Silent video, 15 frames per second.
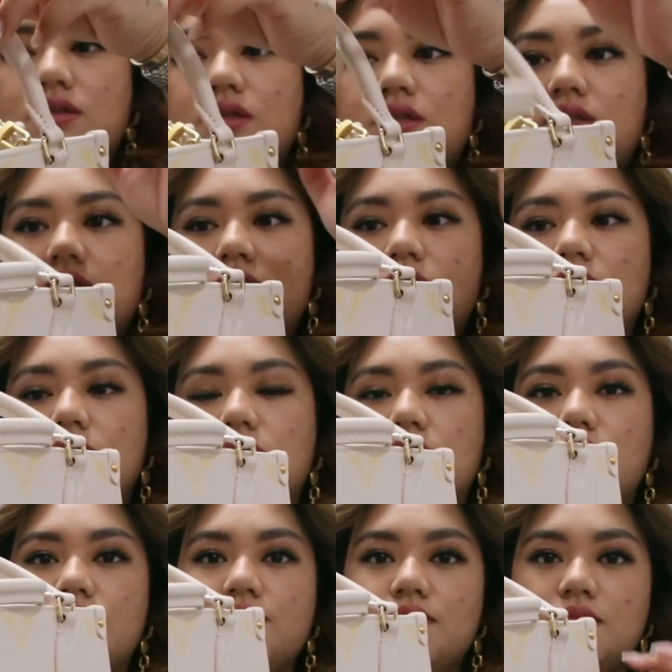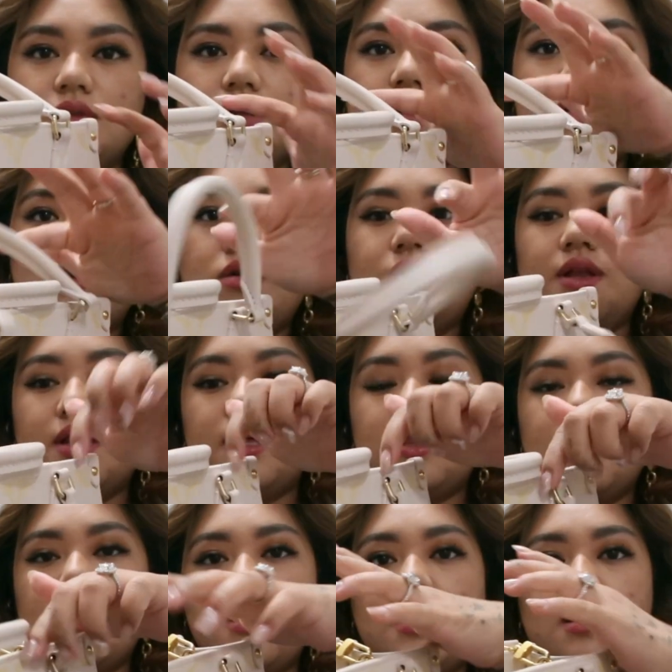it just, you do it
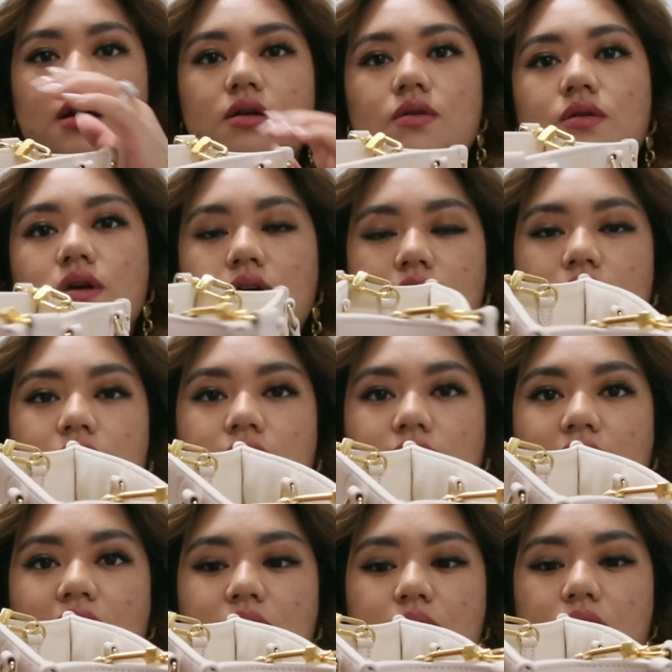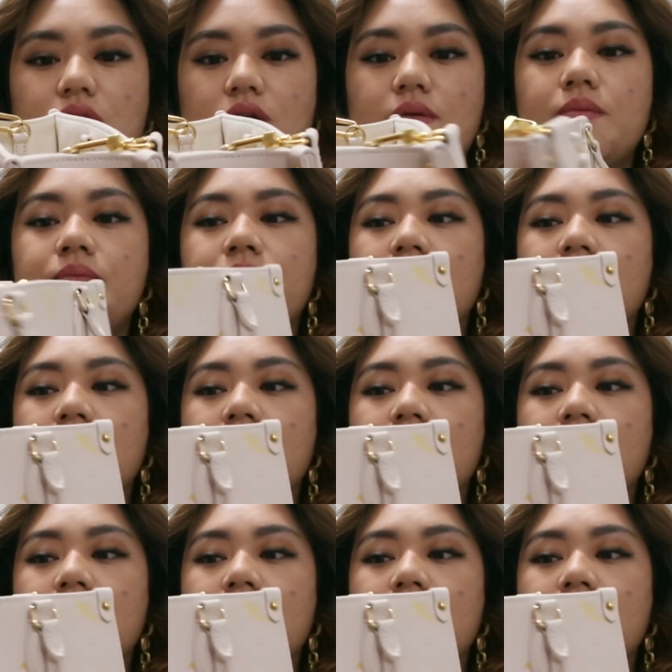like that. I like that part.